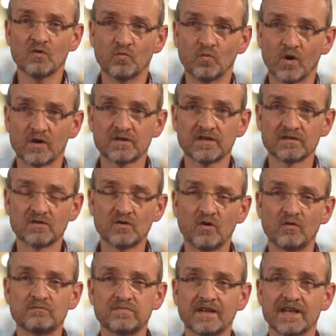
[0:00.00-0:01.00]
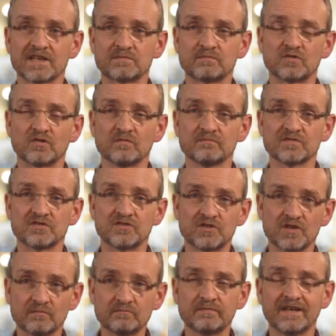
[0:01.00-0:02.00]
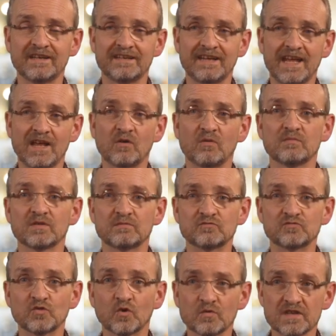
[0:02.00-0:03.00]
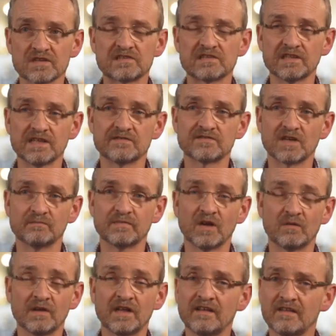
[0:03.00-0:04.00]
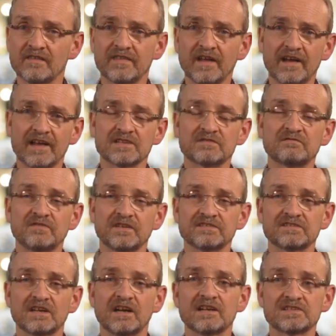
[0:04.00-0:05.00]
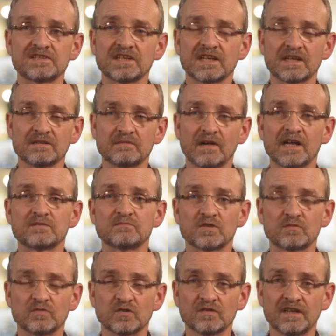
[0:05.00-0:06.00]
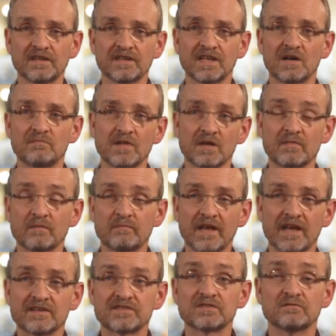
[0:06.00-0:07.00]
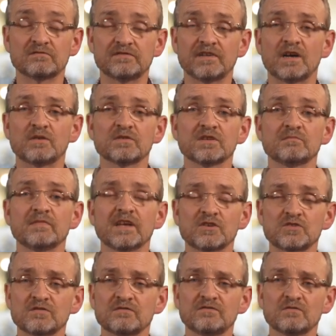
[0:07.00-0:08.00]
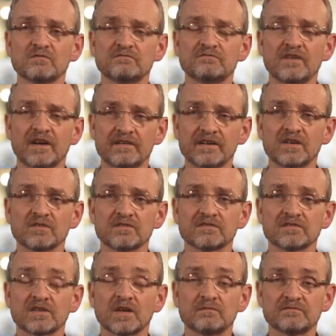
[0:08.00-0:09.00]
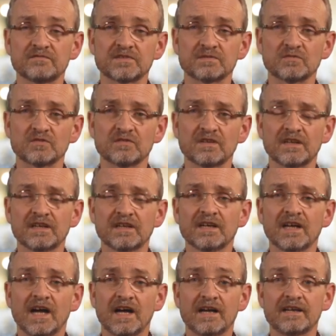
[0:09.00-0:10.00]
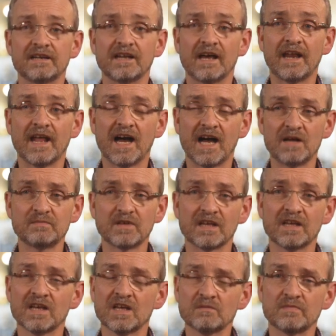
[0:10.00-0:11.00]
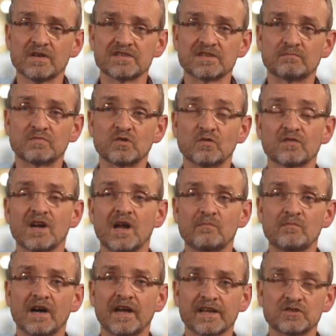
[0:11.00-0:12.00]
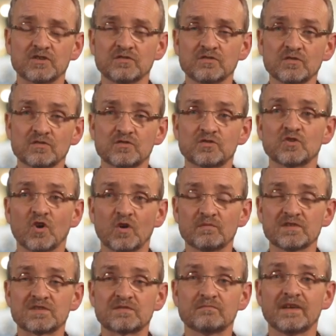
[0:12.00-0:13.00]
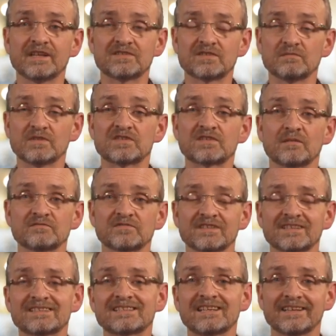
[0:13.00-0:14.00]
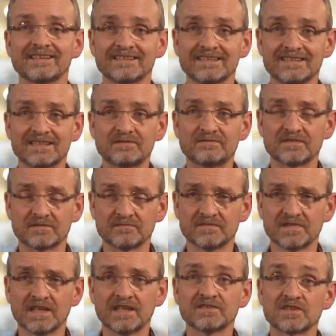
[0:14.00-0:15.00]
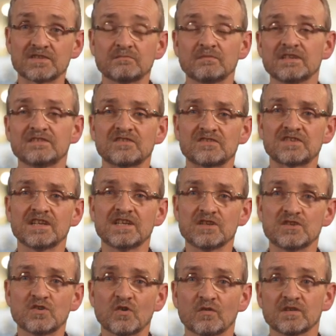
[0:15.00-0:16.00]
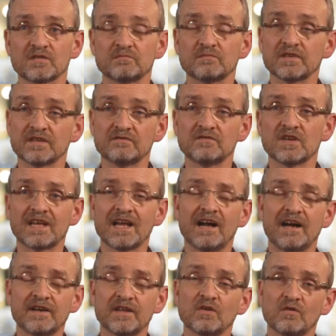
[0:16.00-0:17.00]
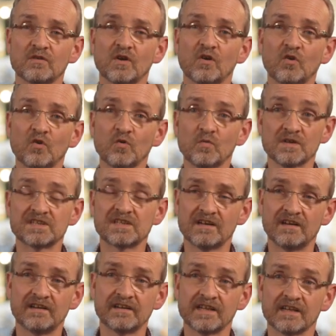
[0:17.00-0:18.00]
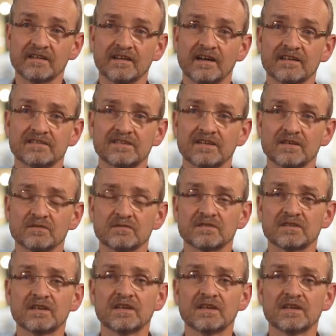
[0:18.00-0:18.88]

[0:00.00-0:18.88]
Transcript: work in complex problems, jump in, help them, roll your sleeves up and help, that is fantastic and admirable. That may be a personal value that makes you feel very good and comfortable and happy. But as a program manager, your job is meant to be something slightly different. Doesn't mean to say you don't, but if you carry on always carrying that out